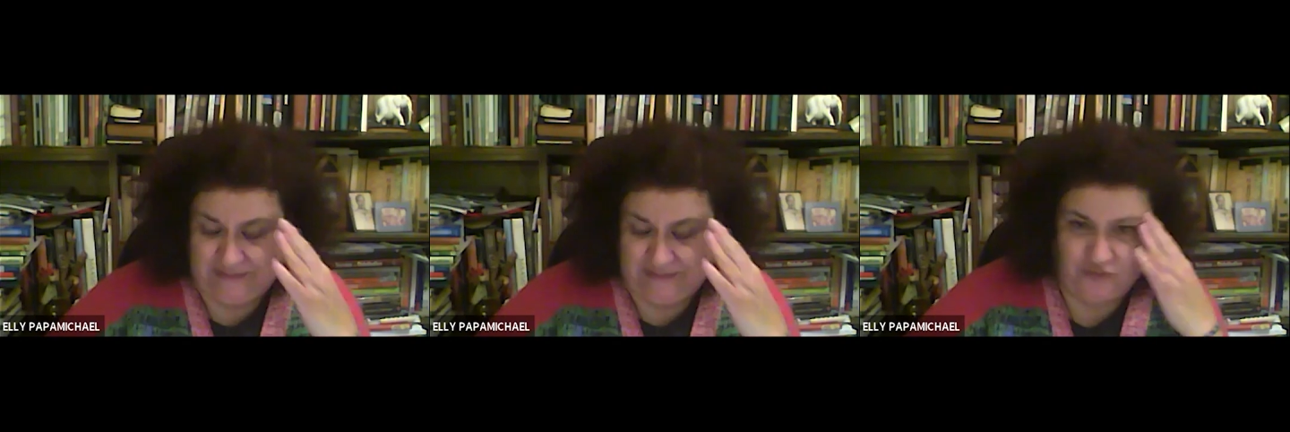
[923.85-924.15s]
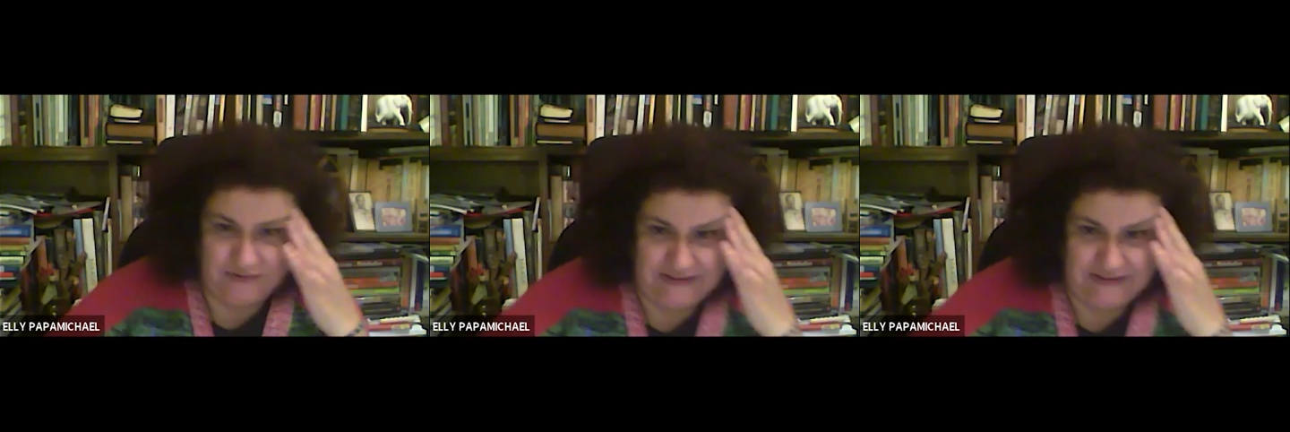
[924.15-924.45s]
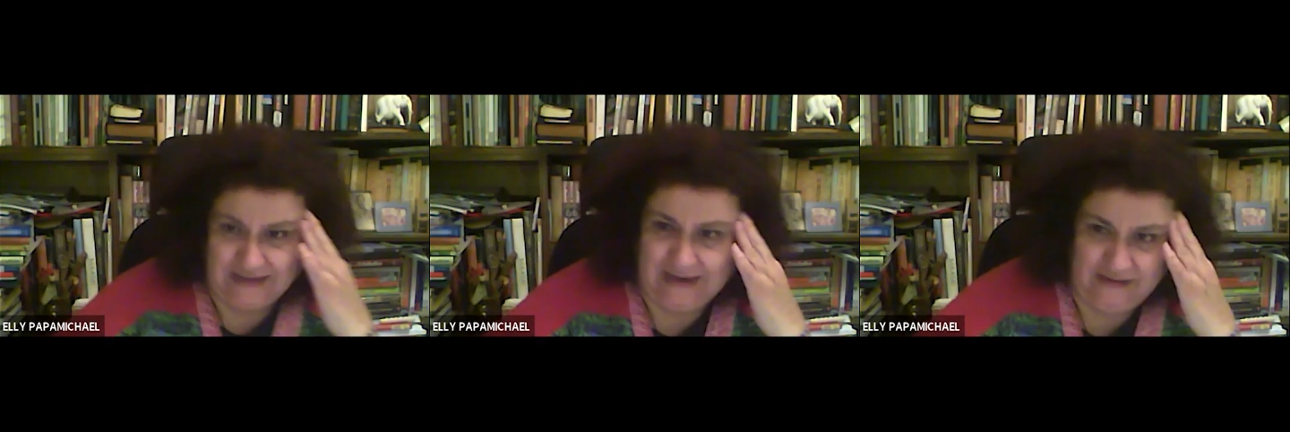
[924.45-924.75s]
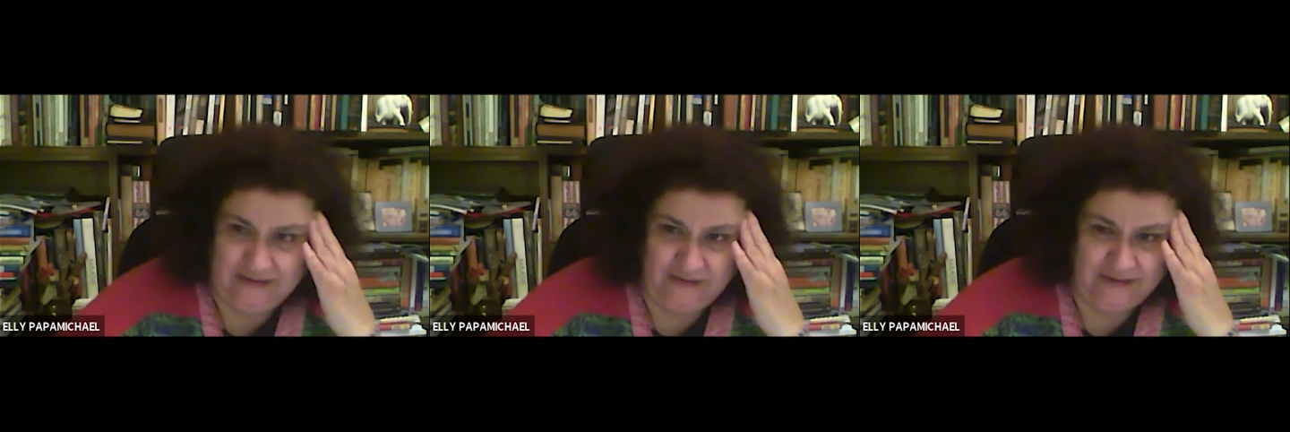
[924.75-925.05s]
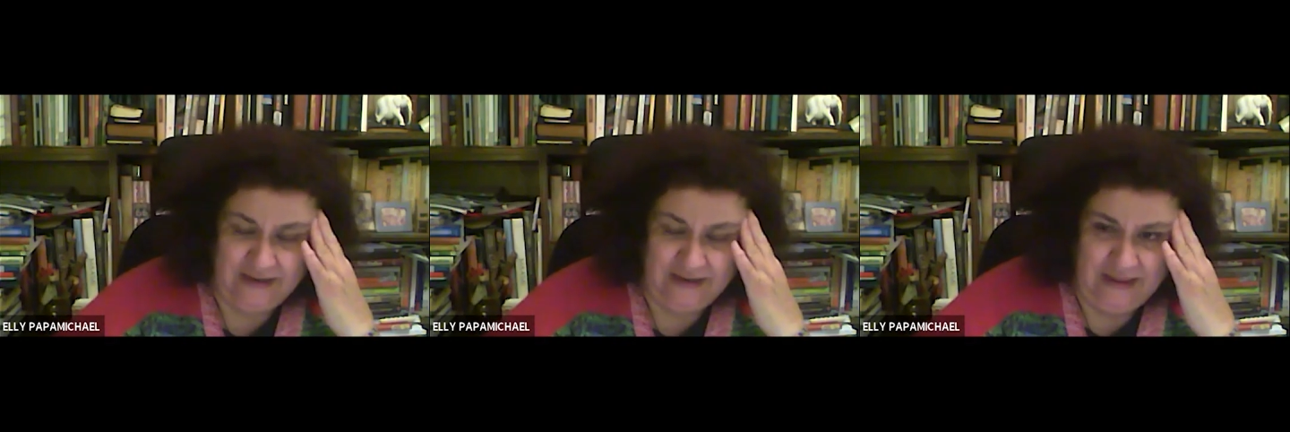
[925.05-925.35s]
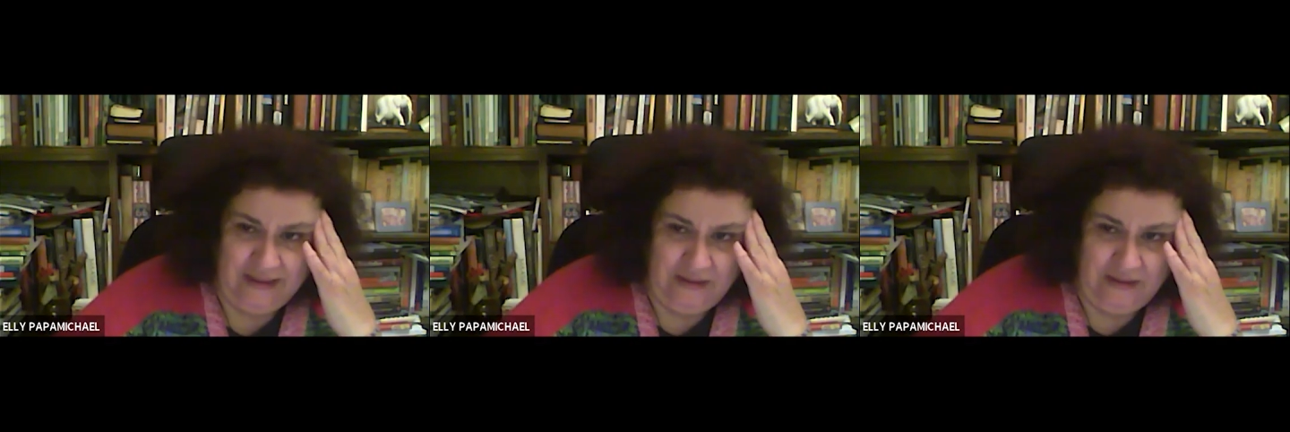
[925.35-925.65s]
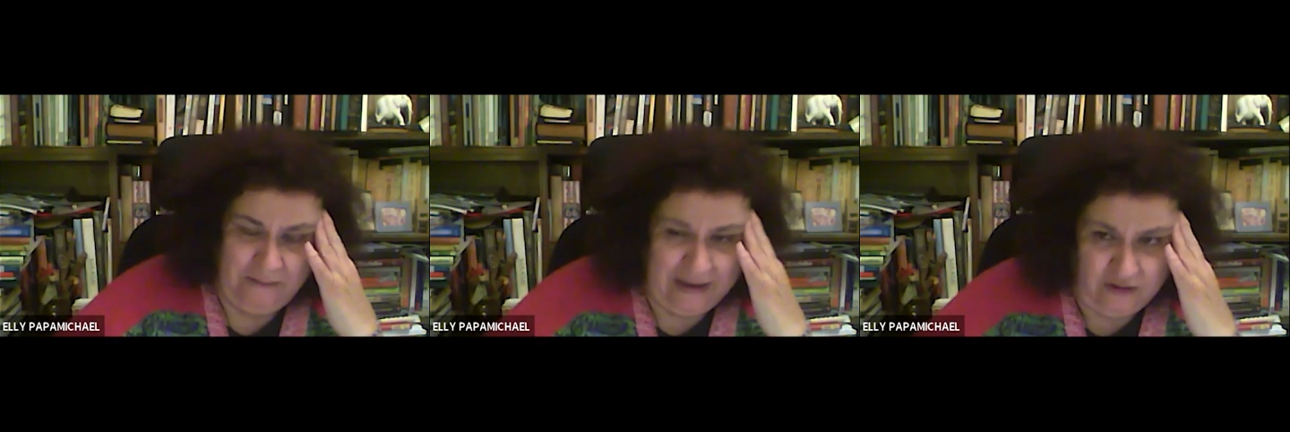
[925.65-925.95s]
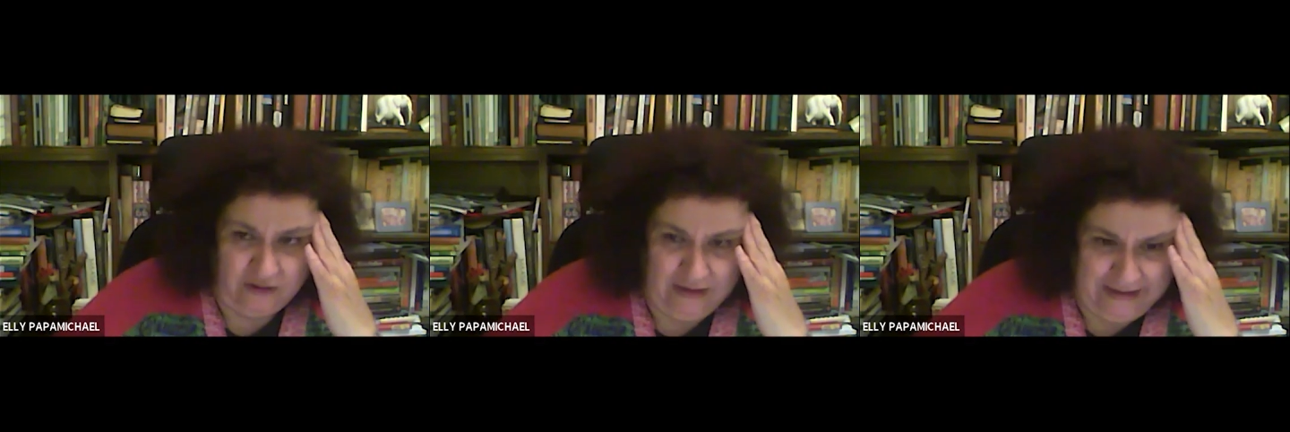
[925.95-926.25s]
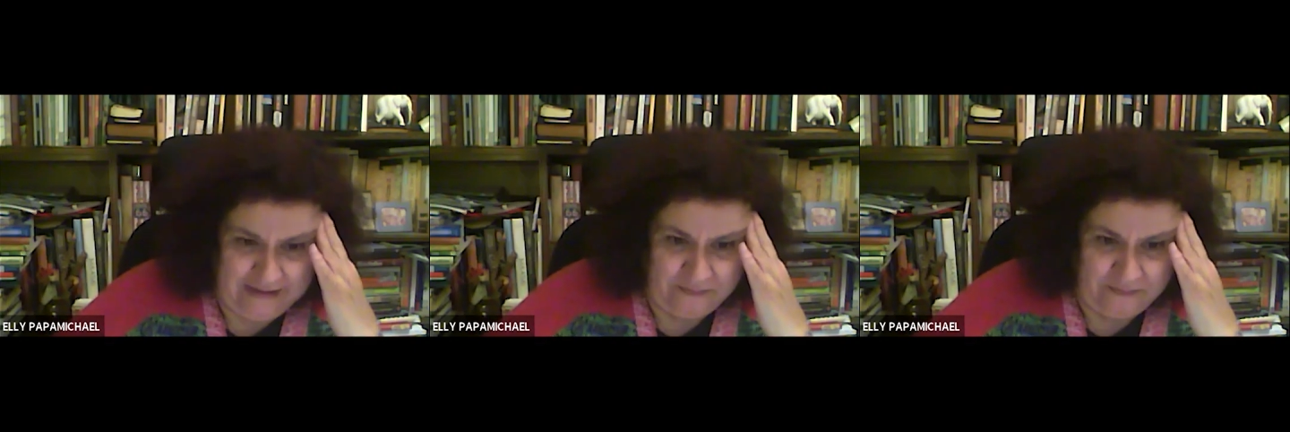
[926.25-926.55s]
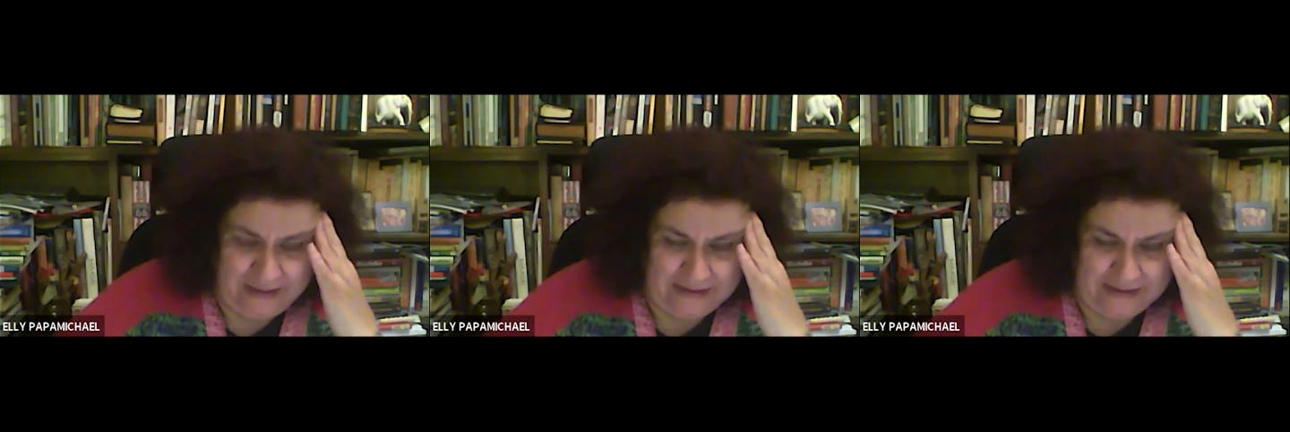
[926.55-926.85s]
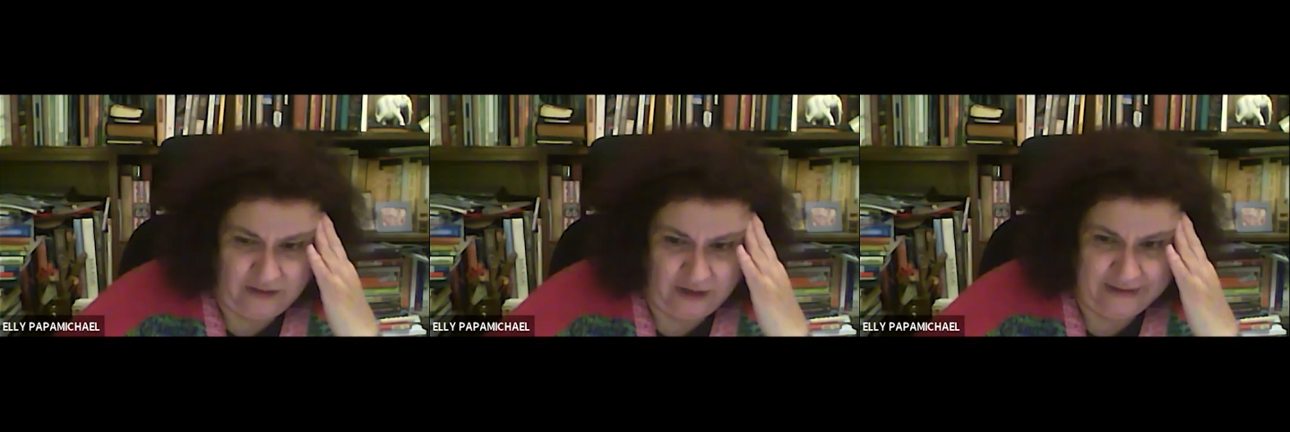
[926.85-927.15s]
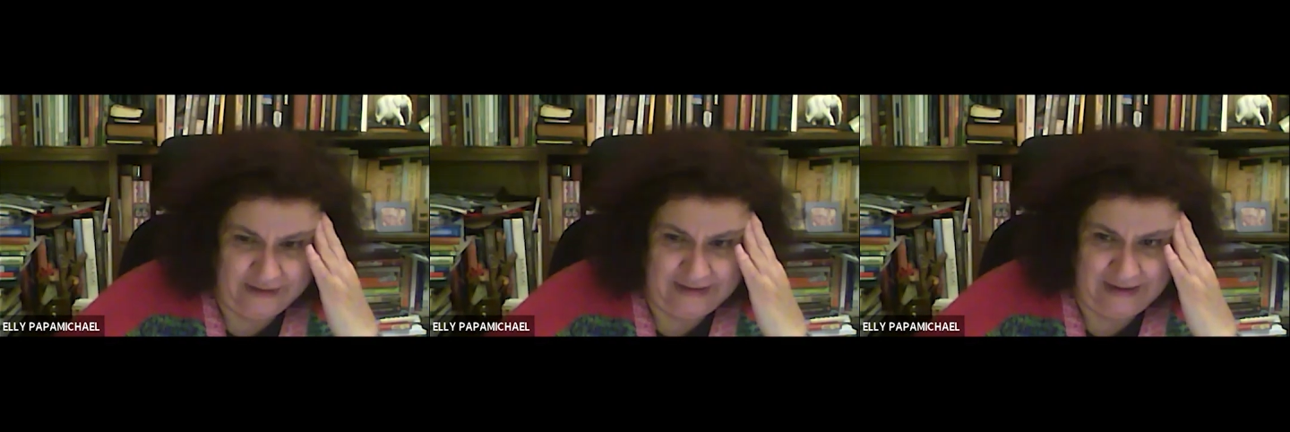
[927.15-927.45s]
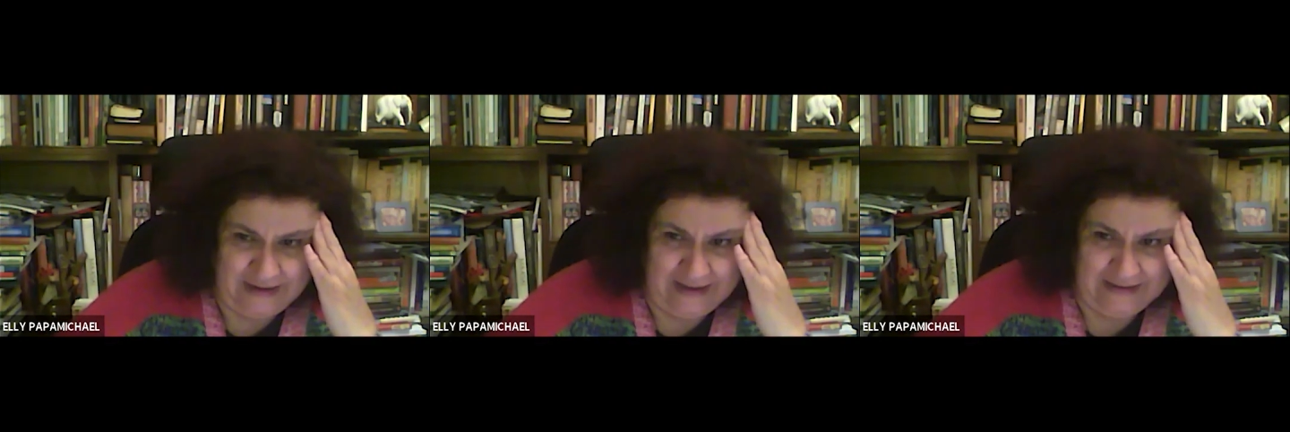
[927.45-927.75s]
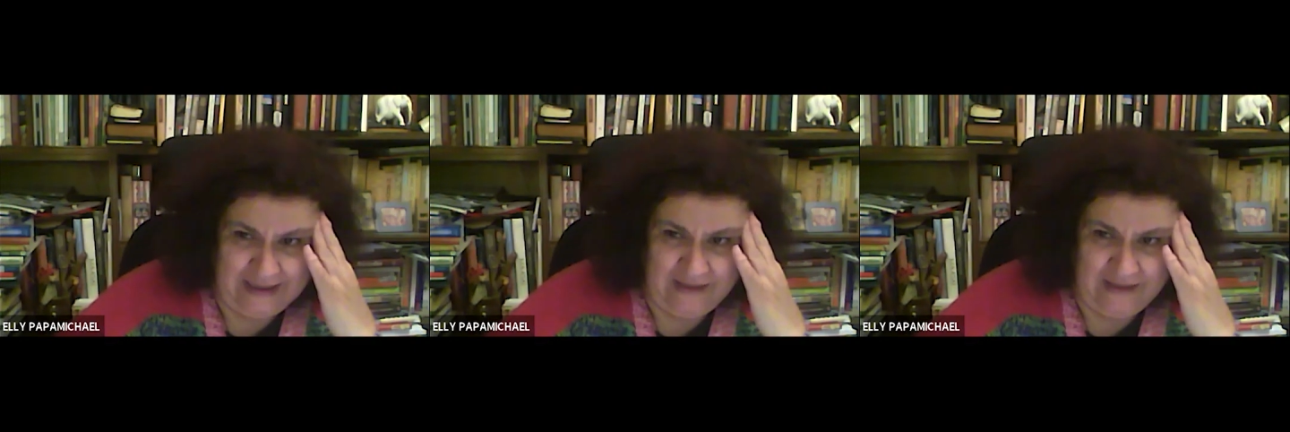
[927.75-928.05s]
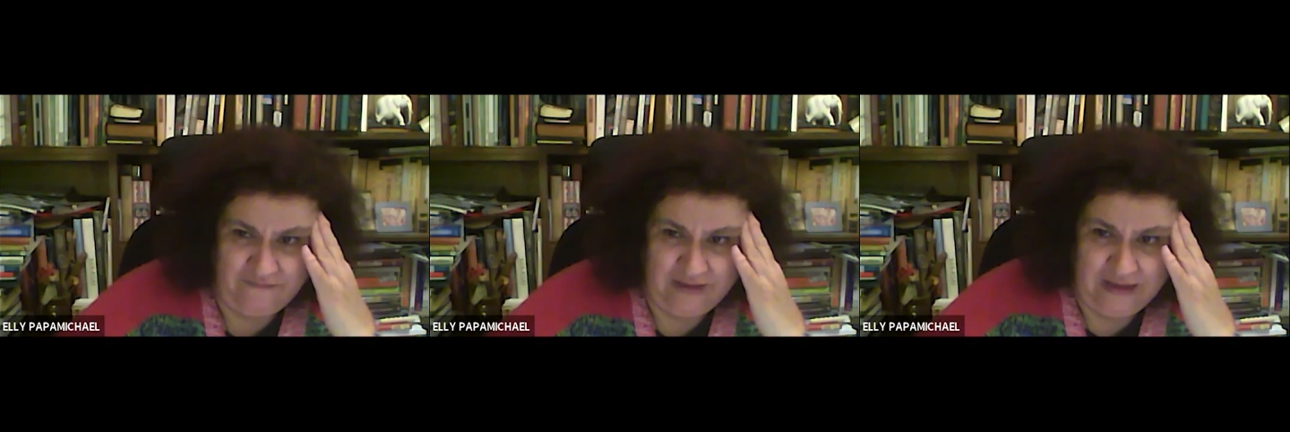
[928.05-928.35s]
This was the title that my colleague Michael Harkin and I gave